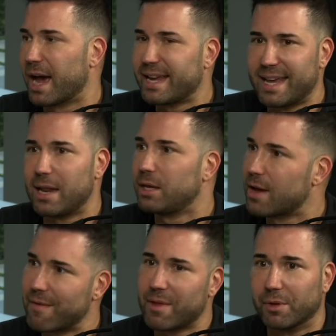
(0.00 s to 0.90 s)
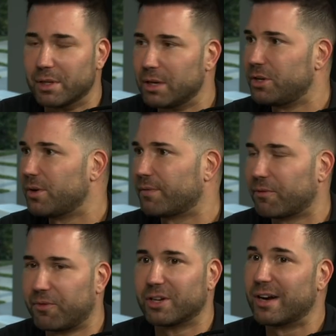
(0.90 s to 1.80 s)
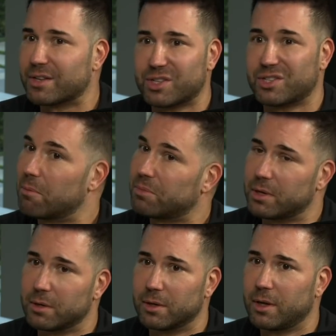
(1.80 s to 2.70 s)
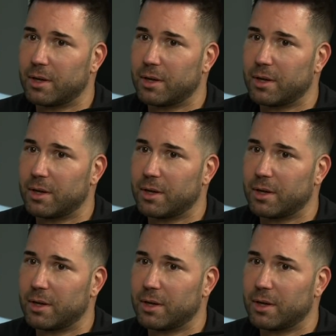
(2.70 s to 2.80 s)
I get it. You have to have a living. You have to figure out something.